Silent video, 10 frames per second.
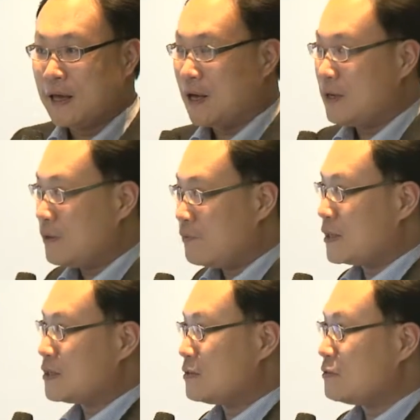and in
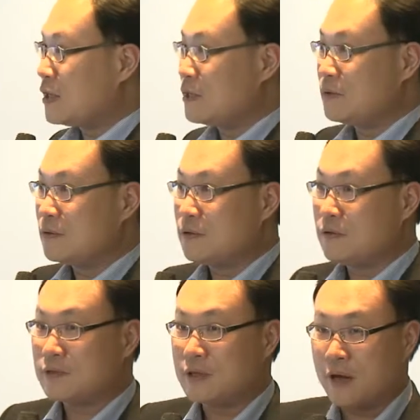fact you can
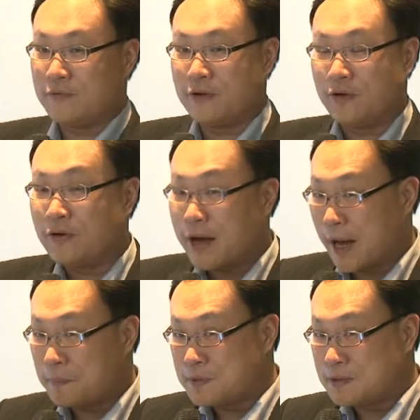have your own
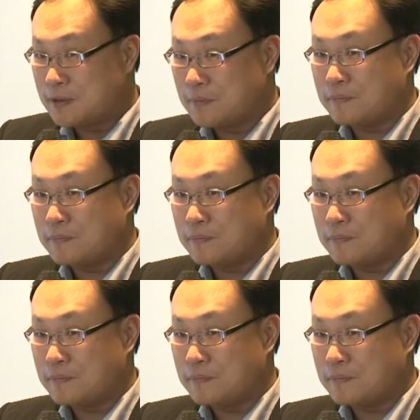apps,